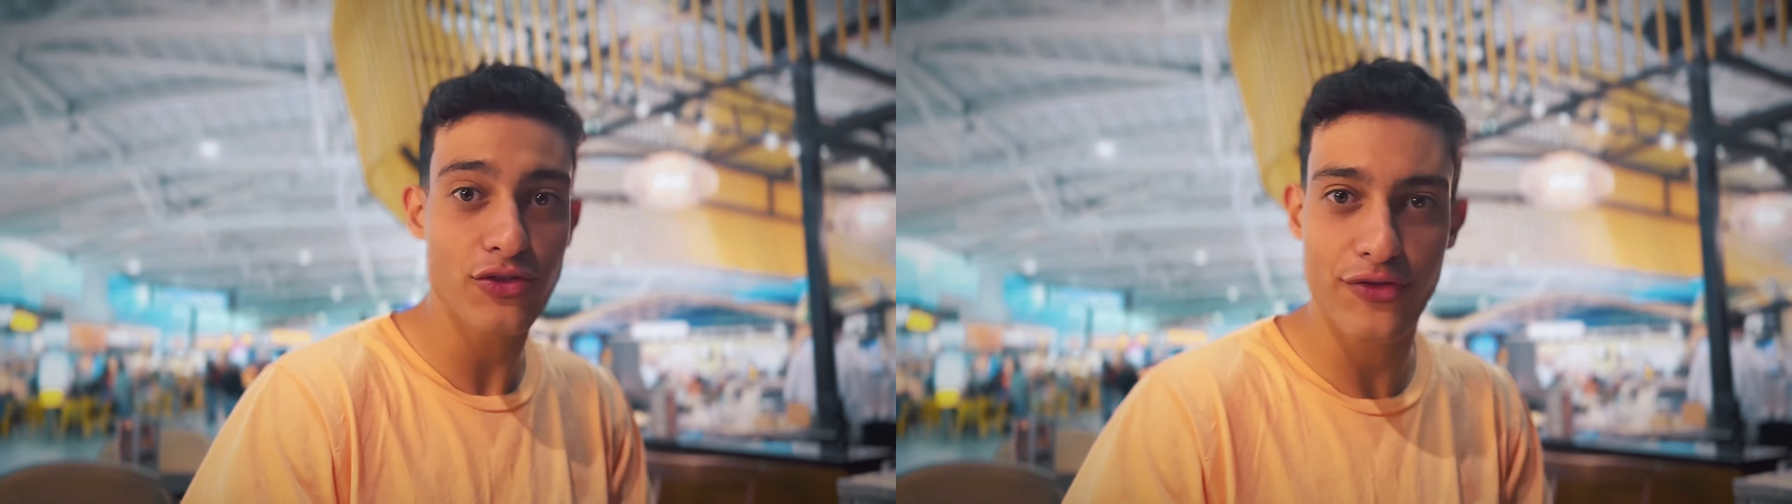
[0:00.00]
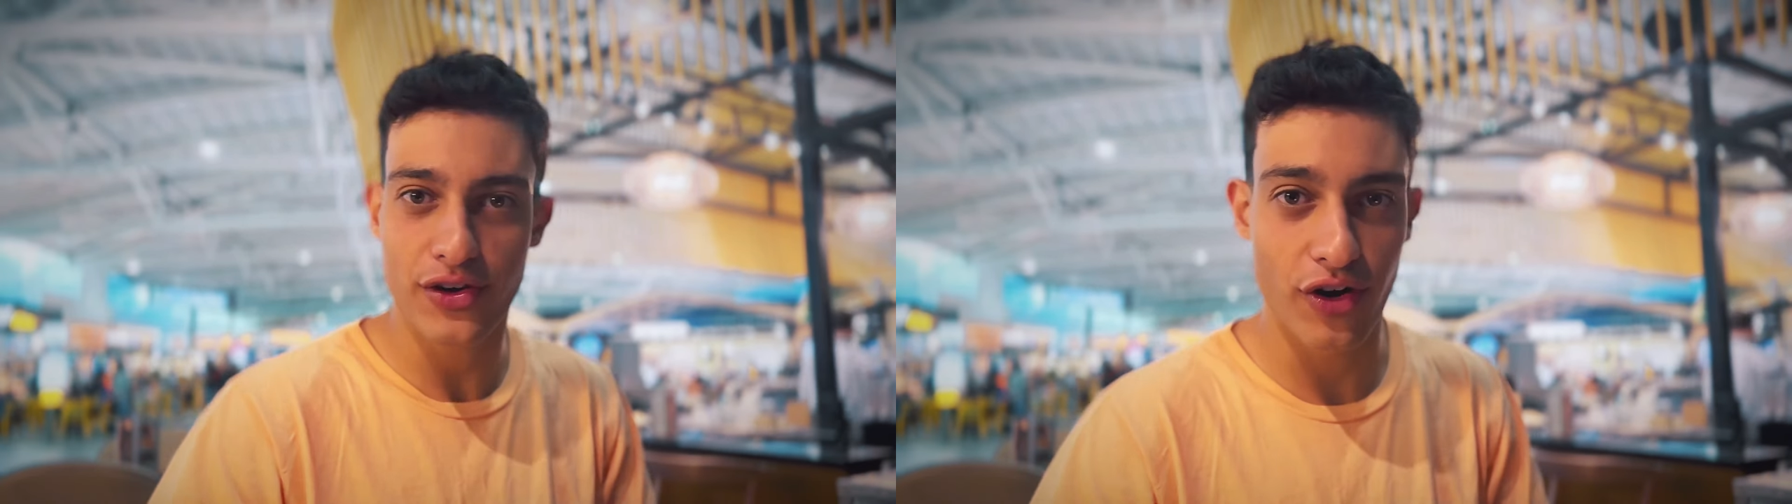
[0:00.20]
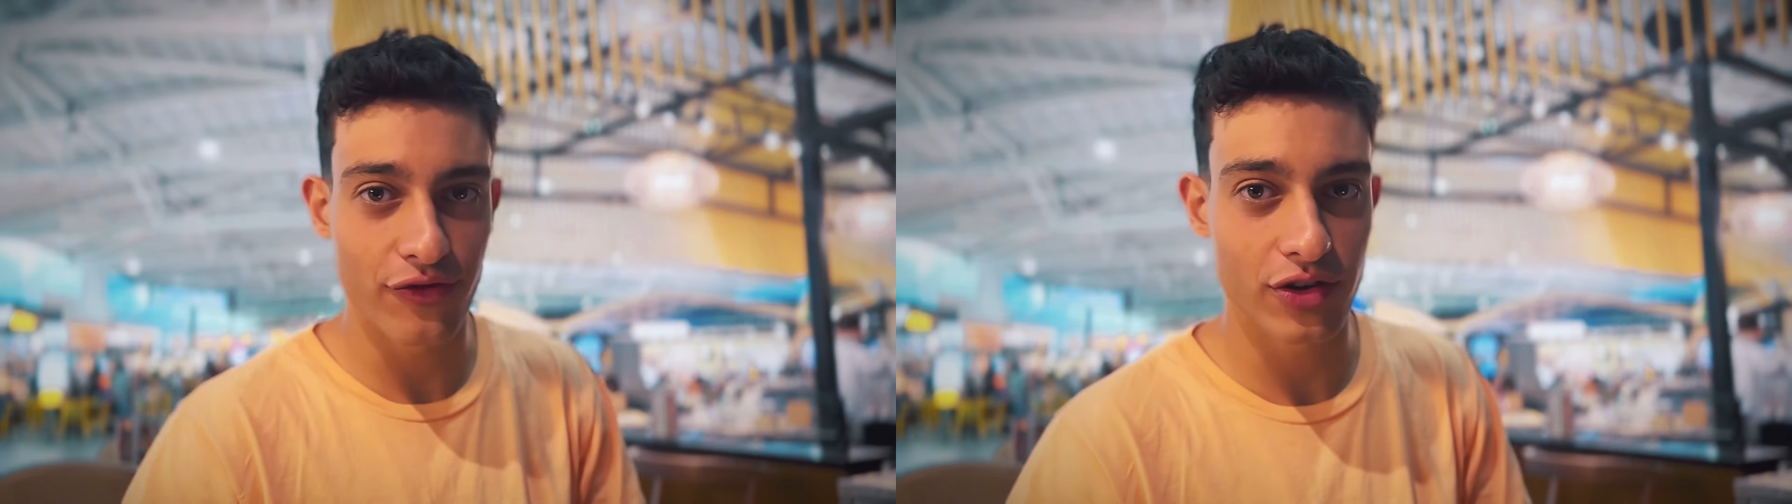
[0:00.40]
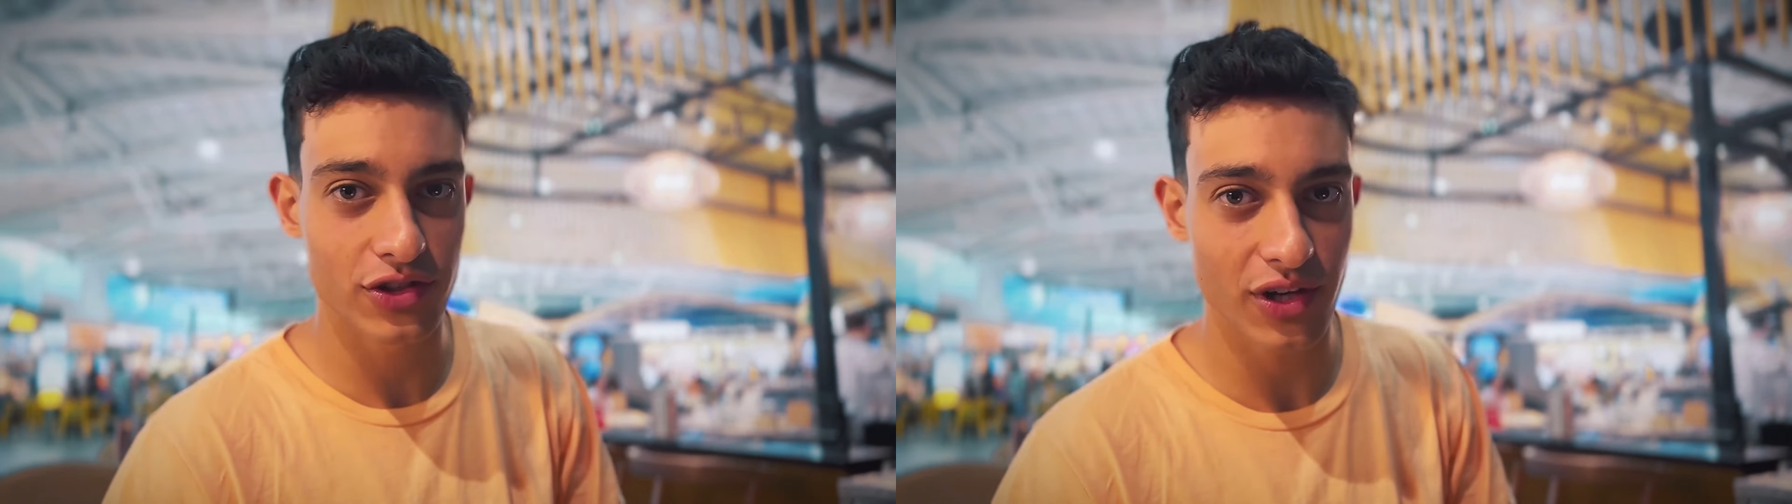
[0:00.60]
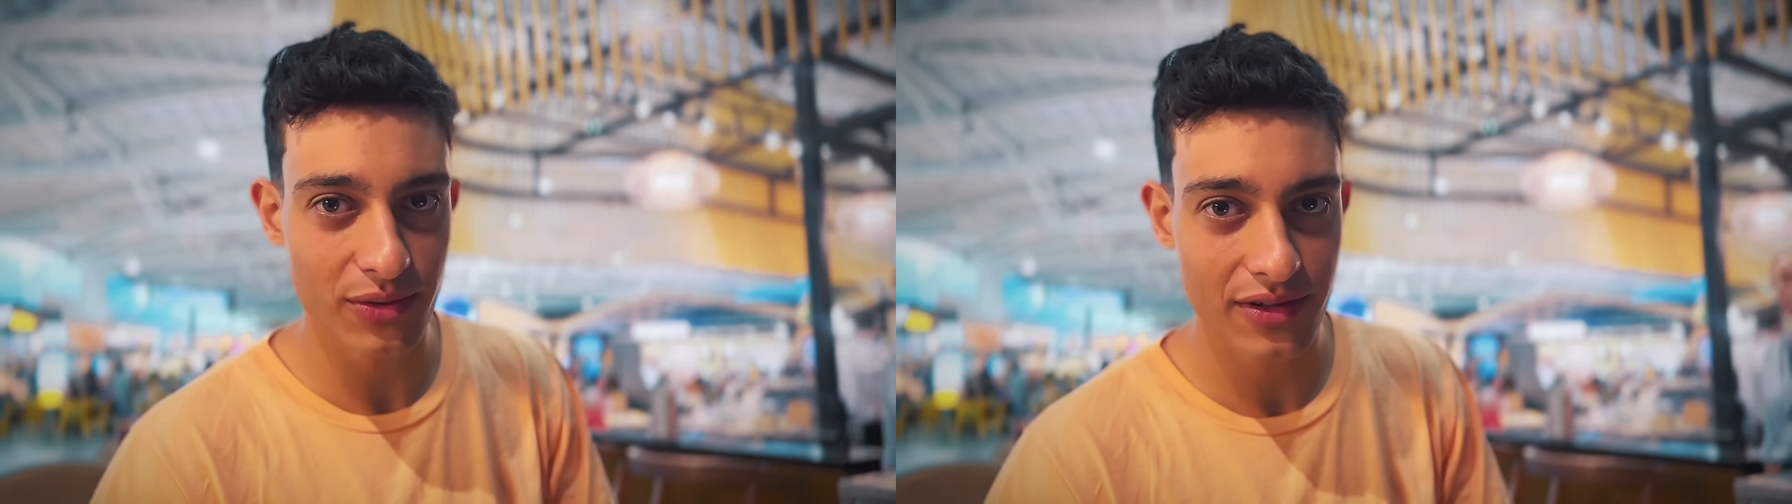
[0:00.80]
of the comfort
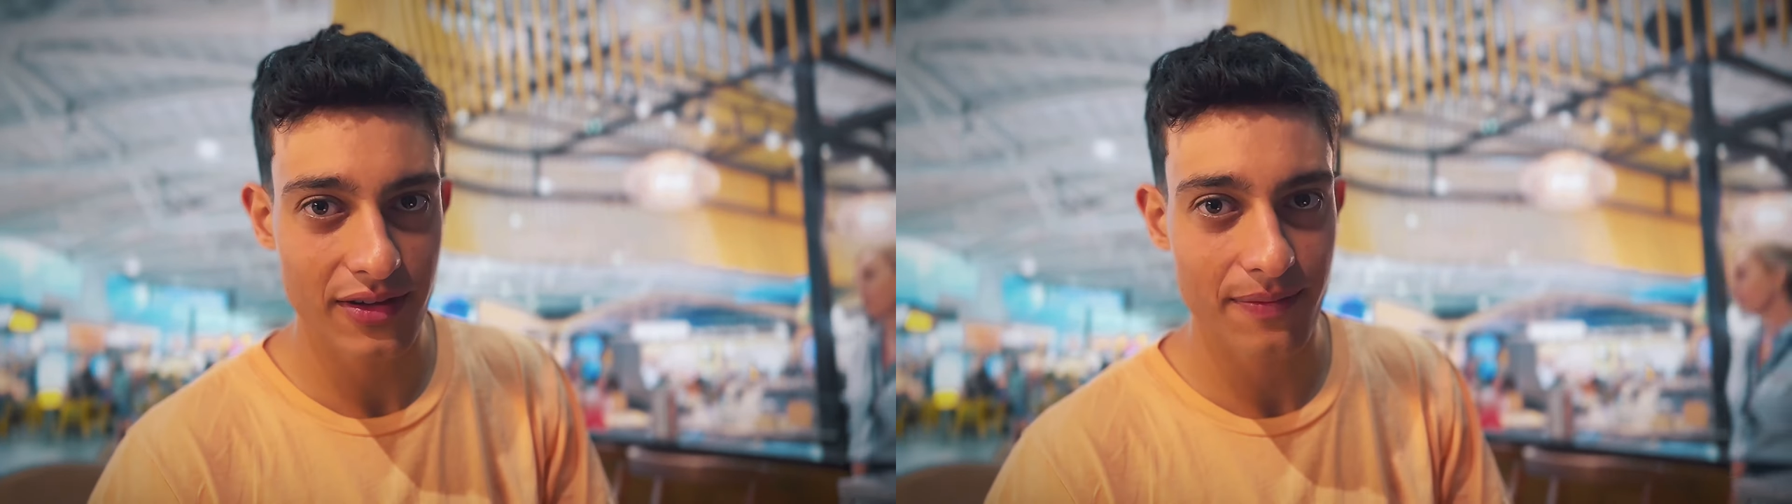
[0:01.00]
zone.